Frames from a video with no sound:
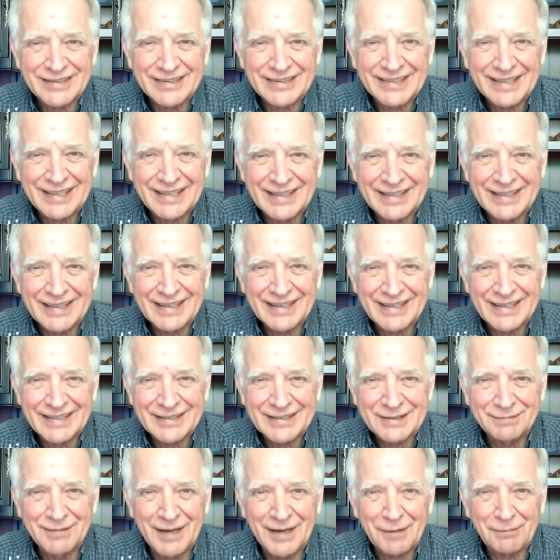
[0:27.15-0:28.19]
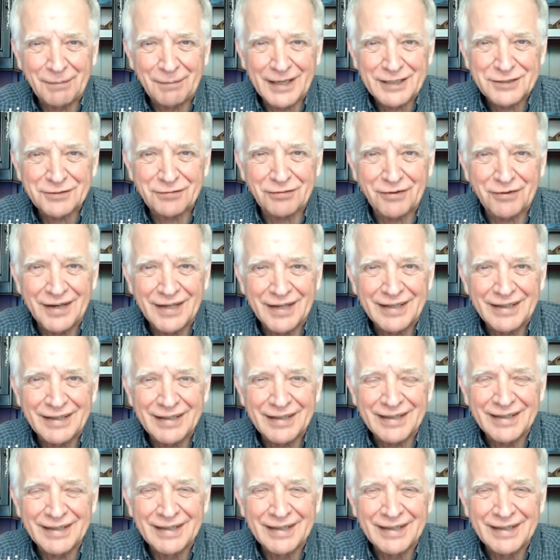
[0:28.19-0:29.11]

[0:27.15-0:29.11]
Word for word: is my best friend, uh,